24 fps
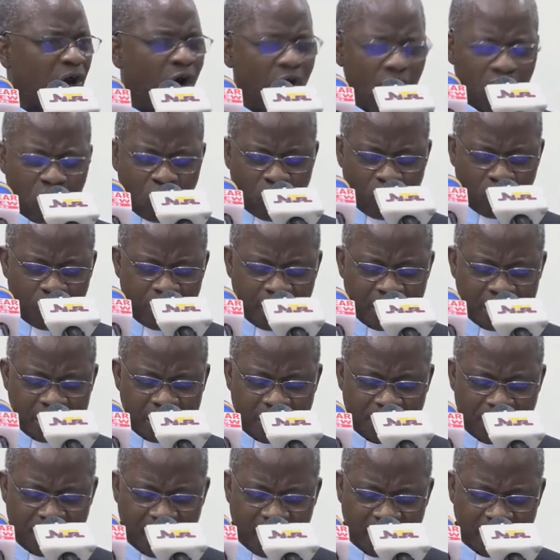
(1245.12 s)
ongoing
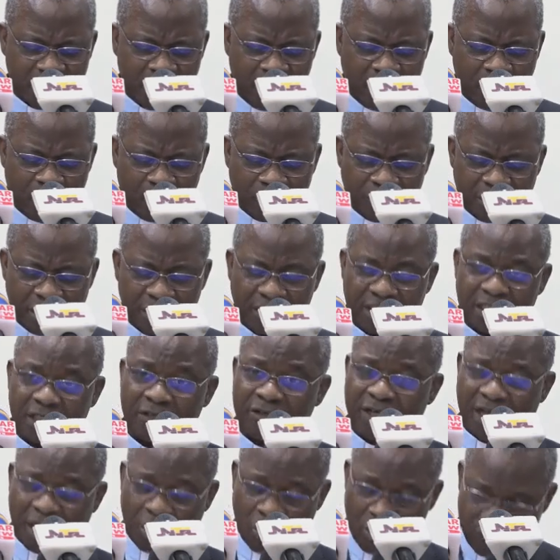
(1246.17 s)
debate on the
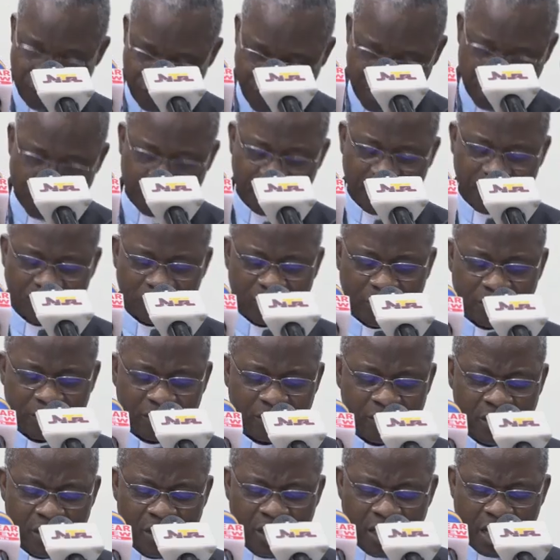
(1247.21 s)
reconfiguration,
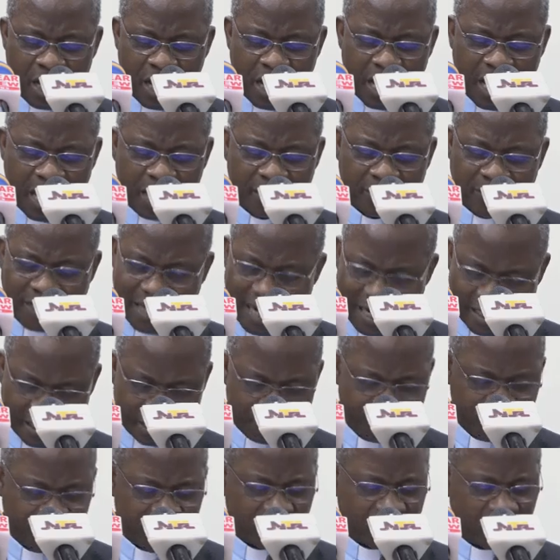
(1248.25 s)

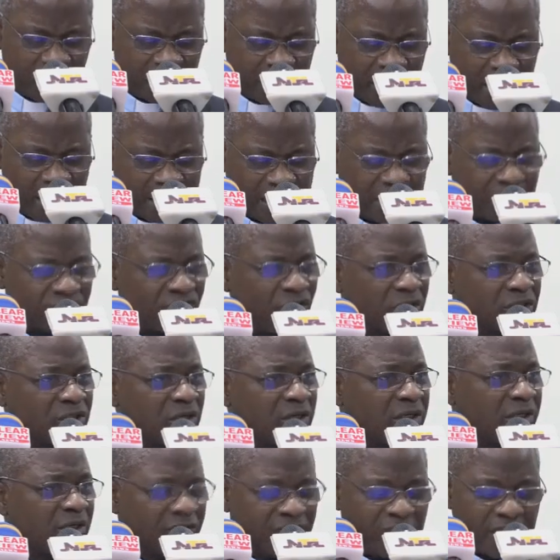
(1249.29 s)
recalibration, and
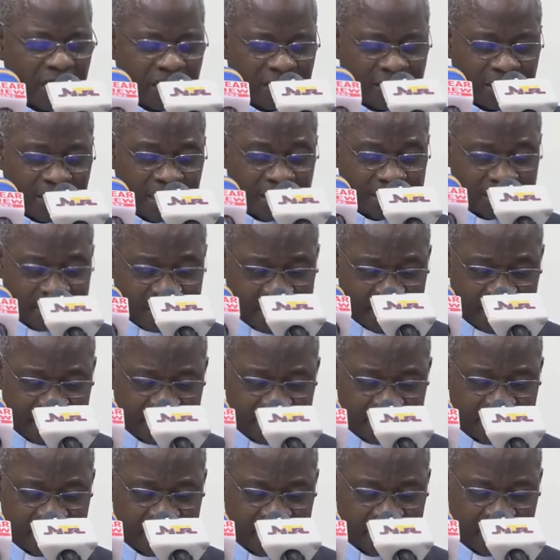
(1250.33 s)
restructuring of the Nigerian
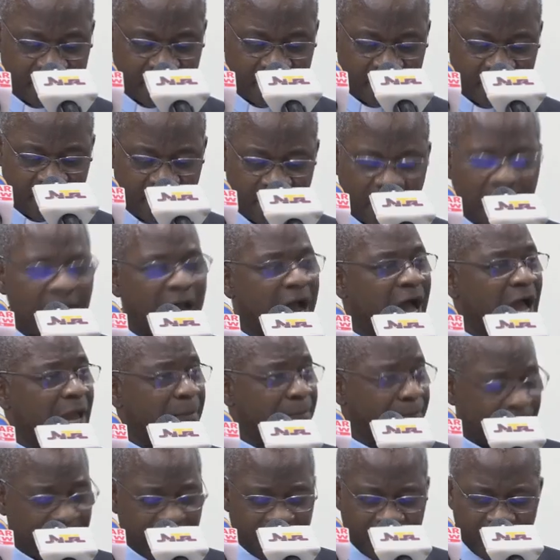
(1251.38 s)
state? I
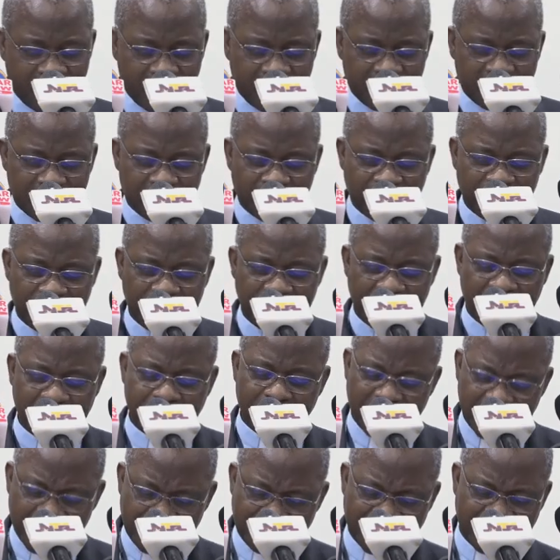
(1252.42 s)
pray that
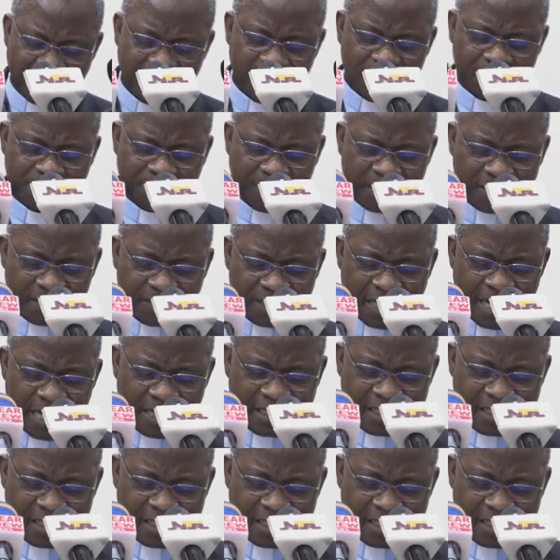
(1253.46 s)
many participants at